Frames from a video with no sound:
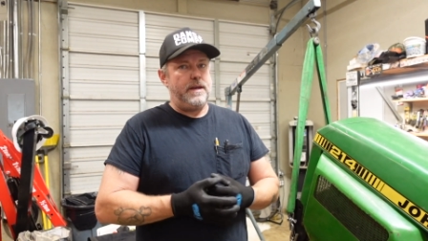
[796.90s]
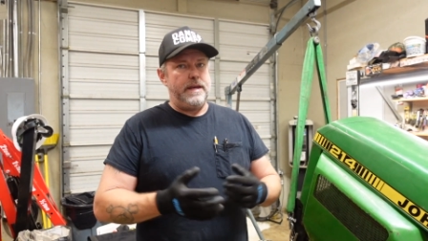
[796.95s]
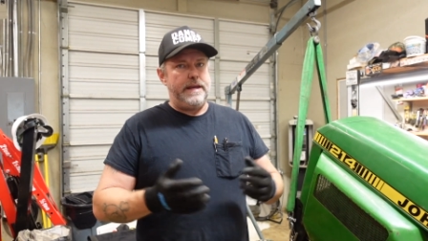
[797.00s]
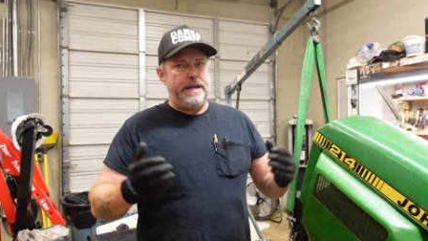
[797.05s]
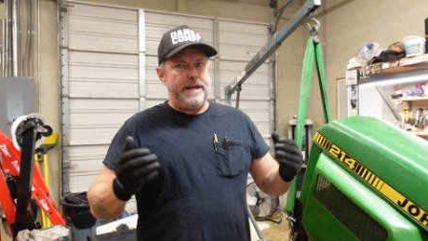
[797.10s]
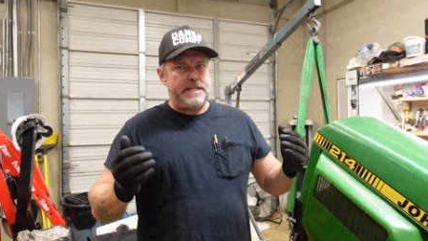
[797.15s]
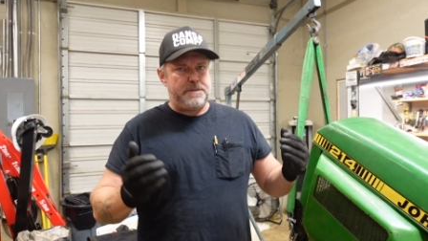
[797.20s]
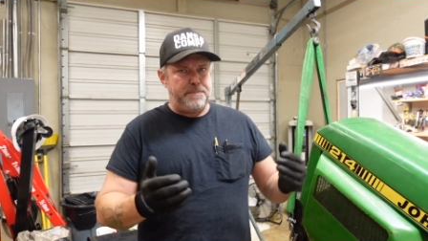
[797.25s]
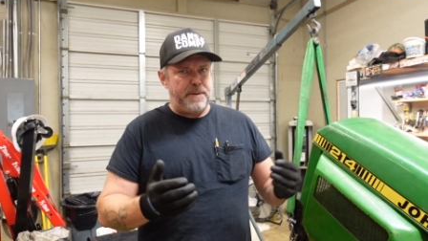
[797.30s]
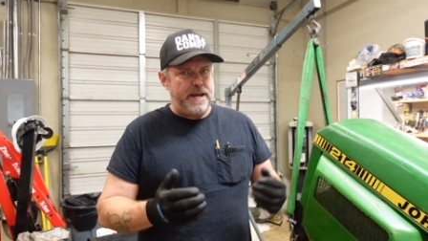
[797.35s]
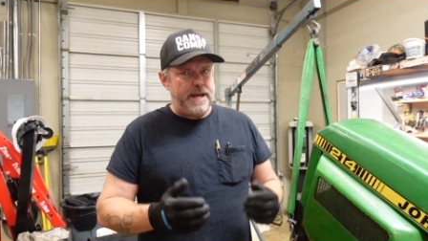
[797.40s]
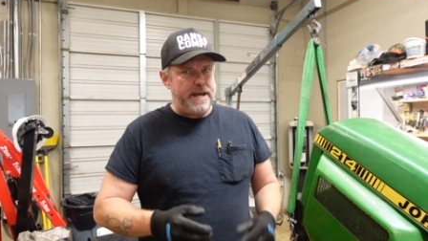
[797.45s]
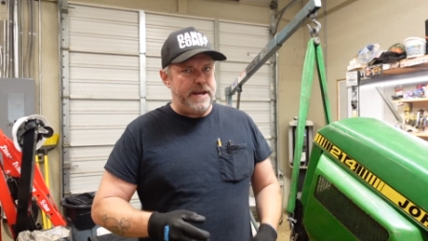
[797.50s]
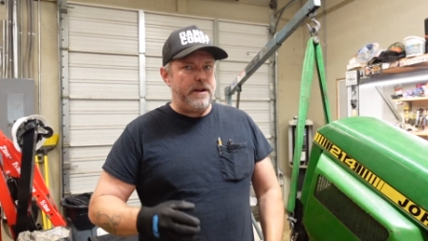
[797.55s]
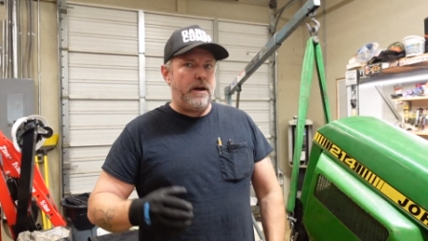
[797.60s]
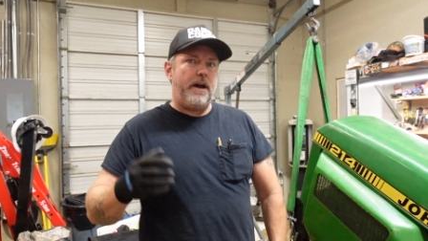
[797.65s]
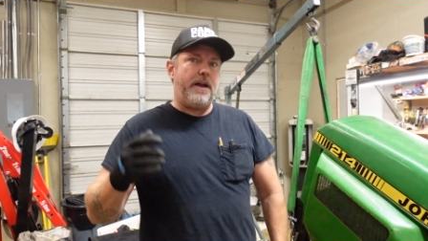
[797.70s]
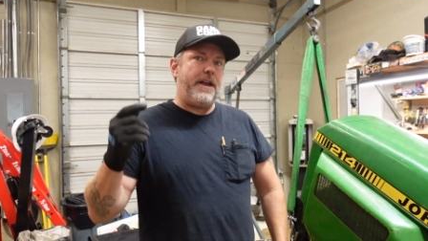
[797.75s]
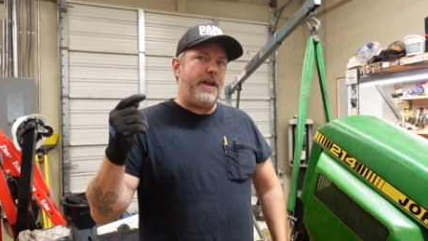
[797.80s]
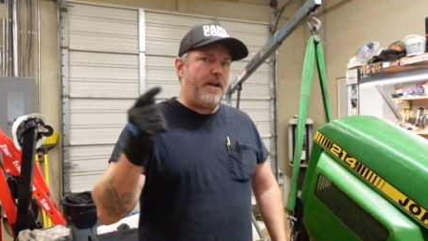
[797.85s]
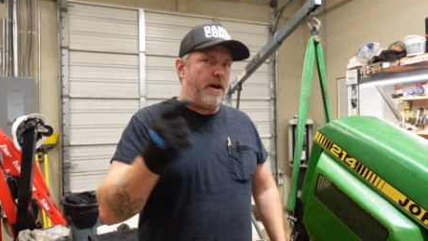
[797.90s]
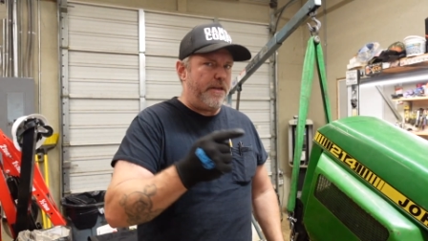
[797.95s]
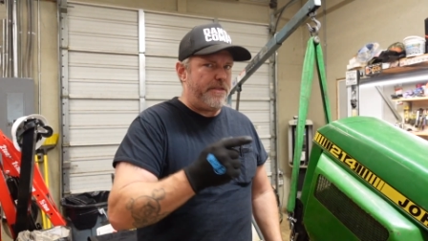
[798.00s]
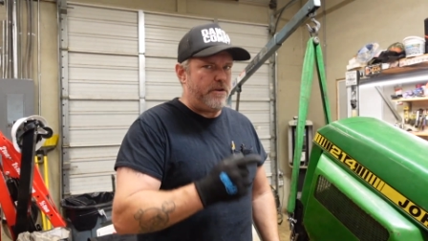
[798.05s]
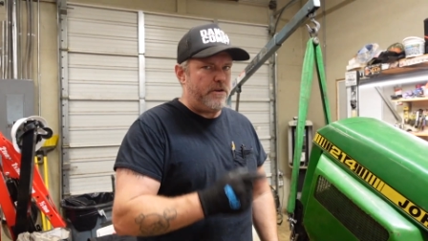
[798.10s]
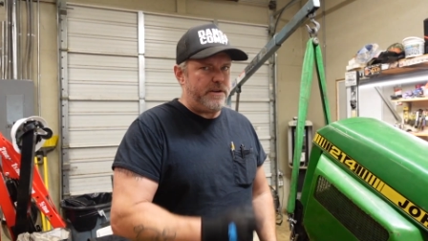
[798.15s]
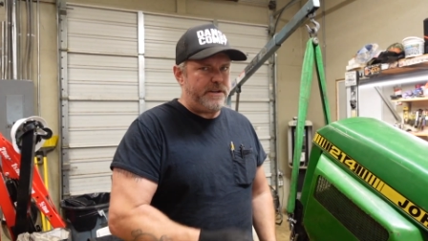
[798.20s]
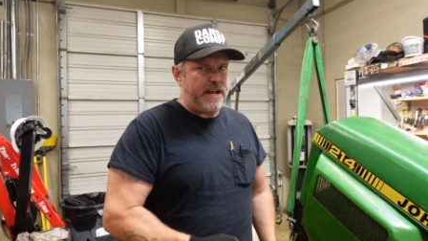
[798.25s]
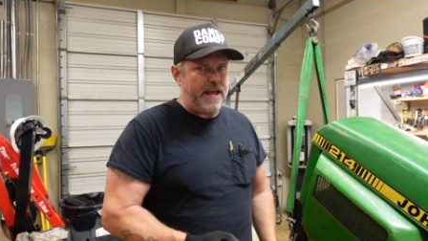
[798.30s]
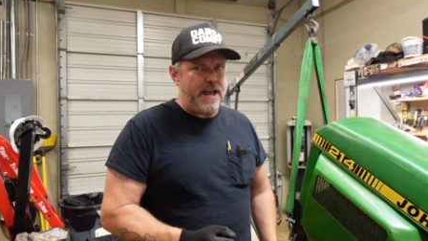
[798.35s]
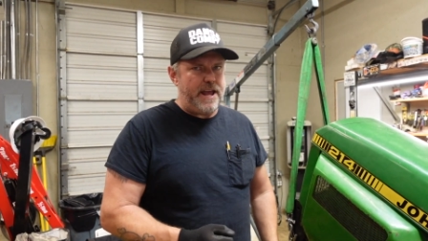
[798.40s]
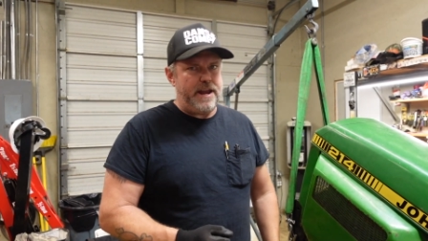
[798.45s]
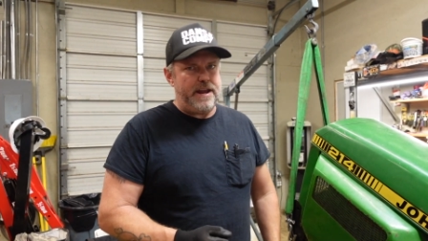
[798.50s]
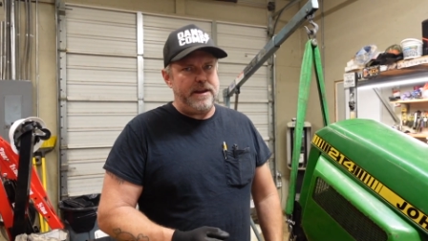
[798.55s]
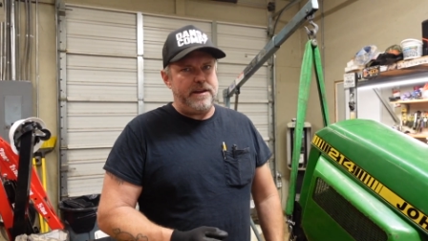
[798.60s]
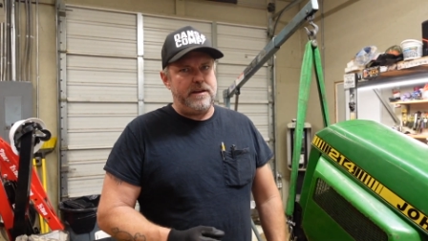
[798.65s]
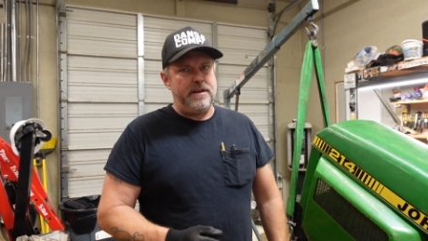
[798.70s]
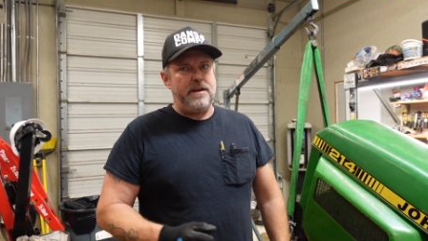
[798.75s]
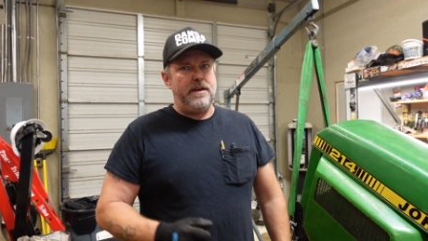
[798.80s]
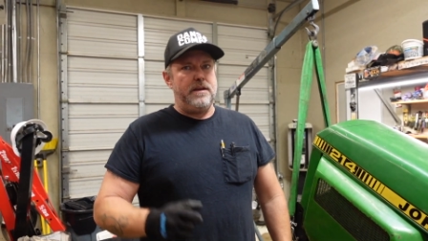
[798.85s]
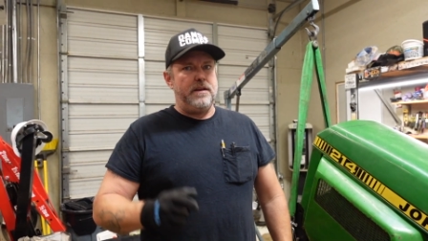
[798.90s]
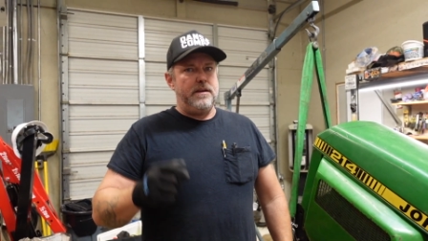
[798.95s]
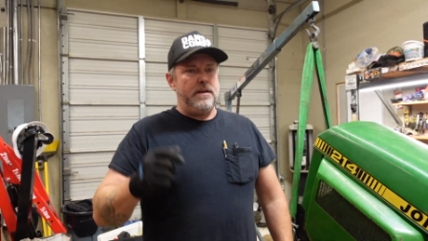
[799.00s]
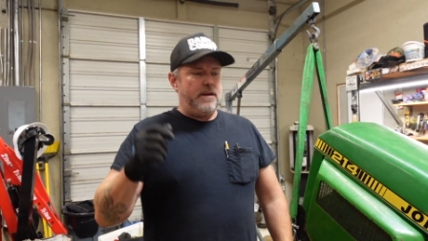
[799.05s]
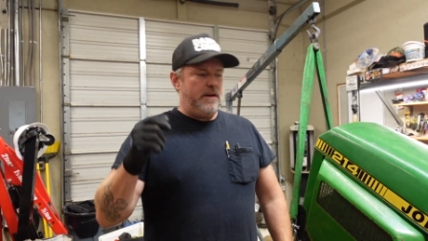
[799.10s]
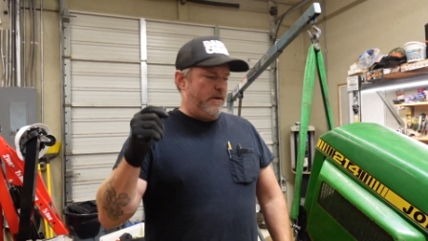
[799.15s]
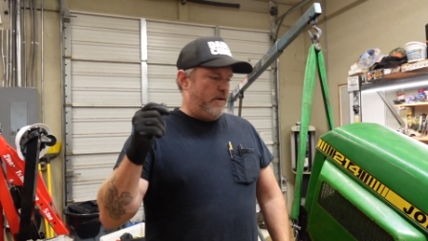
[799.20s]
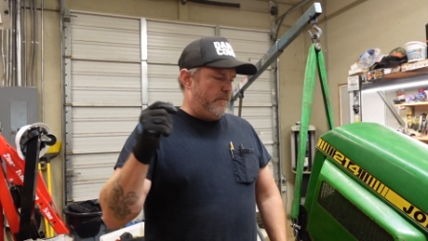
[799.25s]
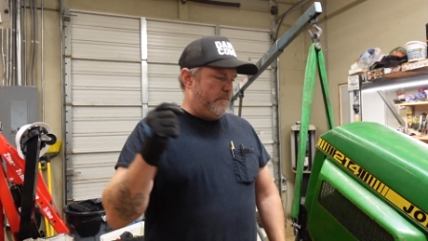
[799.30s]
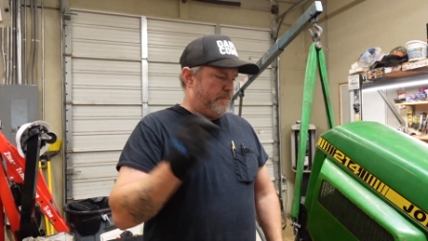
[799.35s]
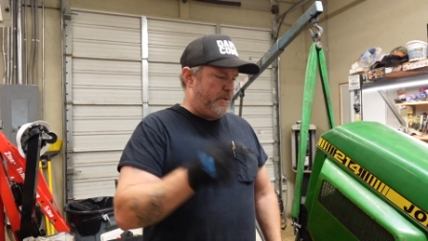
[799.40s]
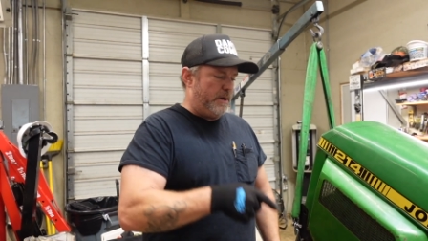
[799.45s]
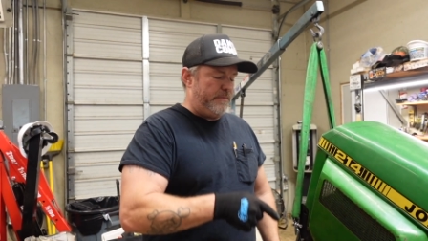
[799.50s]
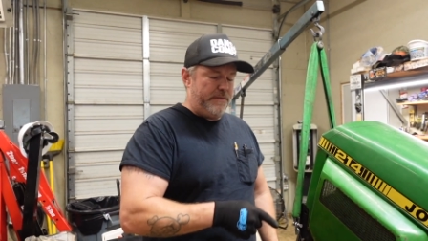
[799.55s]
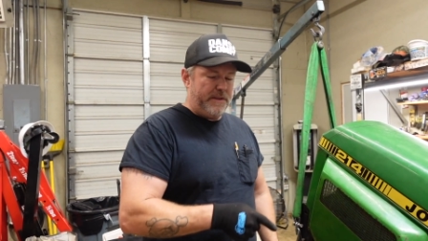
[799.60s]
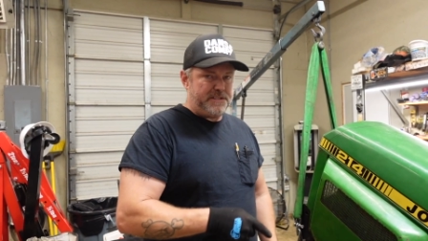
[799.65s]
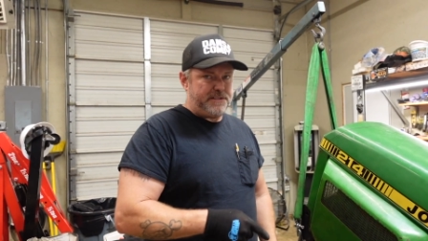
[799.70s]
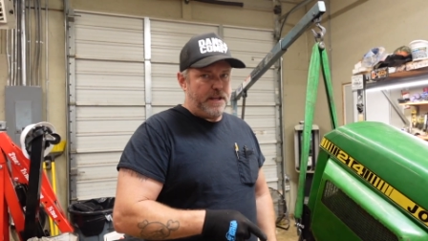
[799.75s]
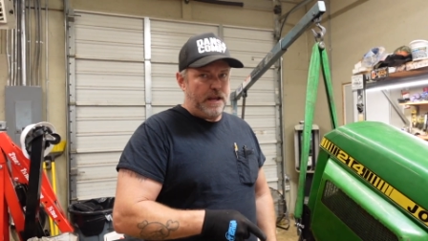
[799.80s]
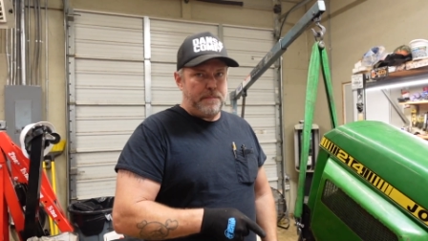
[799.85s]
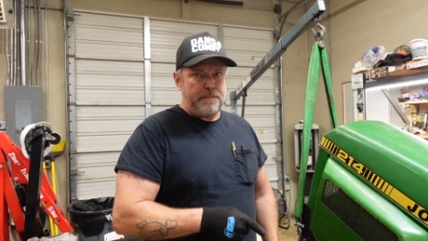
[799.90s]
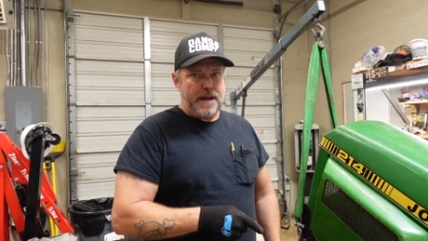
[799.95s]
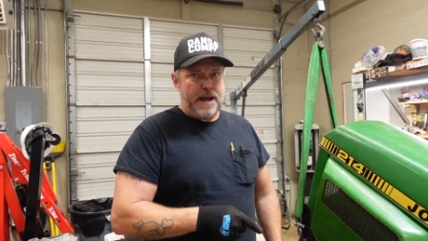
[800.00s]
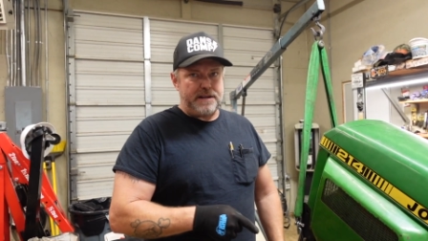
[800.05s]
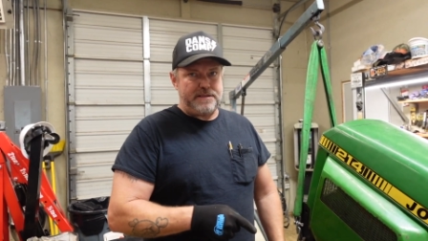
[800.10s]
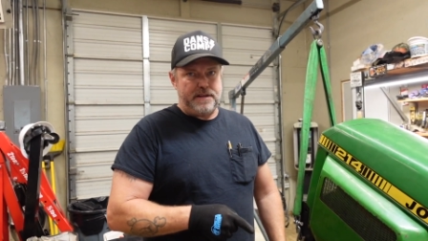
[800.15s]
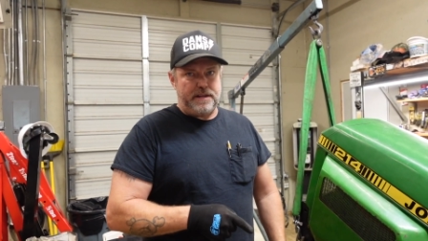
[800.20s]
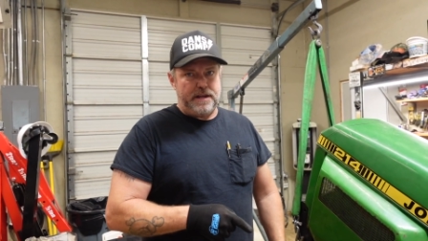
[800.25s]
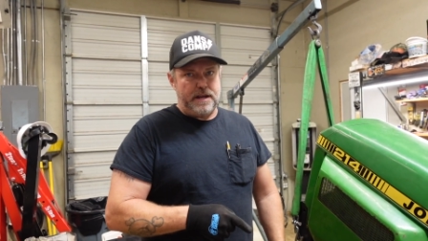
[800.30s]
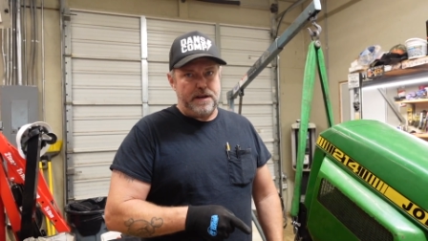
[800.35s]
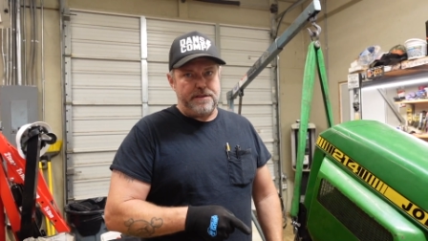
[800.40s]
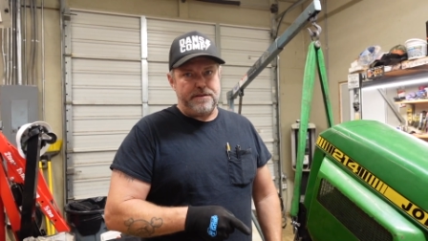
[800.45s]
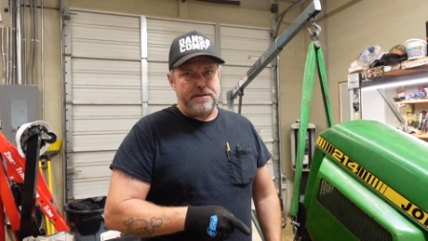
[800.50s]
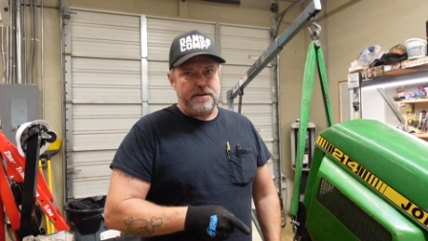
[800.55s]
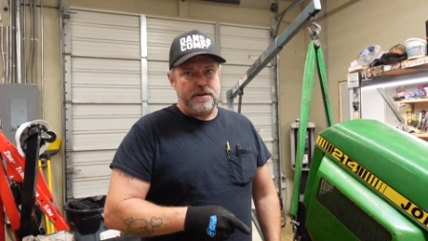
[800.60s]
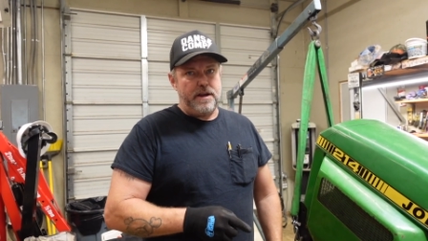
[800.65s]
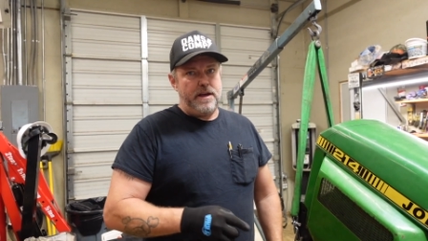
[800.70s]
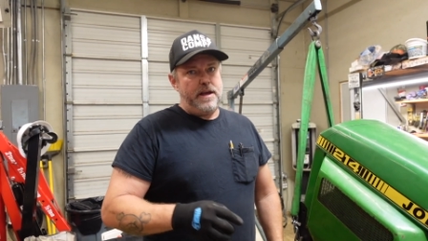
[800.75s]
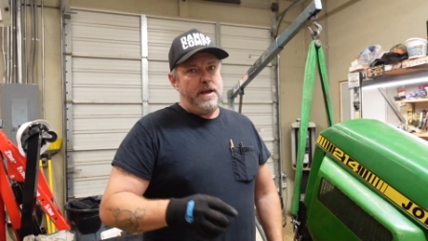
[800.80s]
It's been another day putting this thing back together.